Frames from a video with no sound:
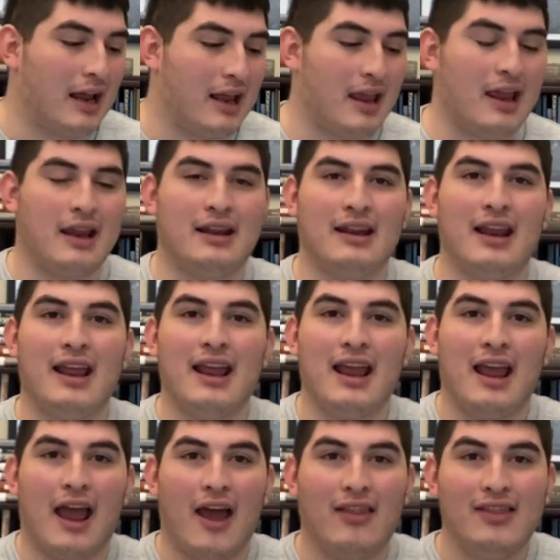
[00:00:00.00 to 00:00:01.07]
and
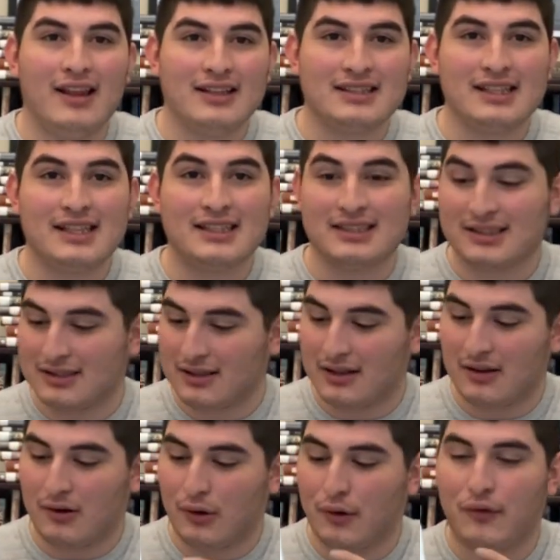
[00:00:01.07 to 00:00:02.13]
these things
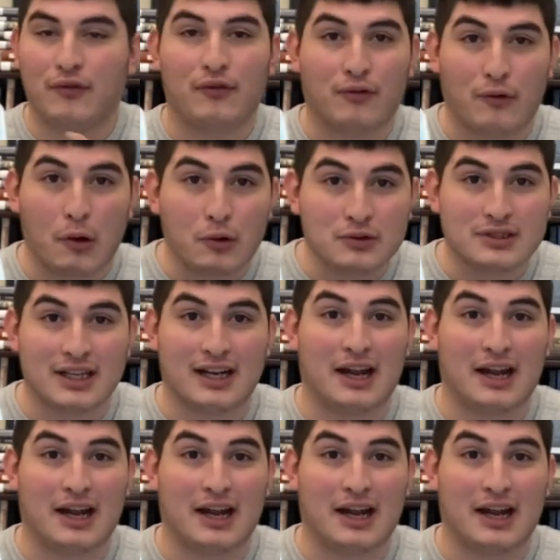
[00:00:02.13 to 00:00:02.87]
are frozen. I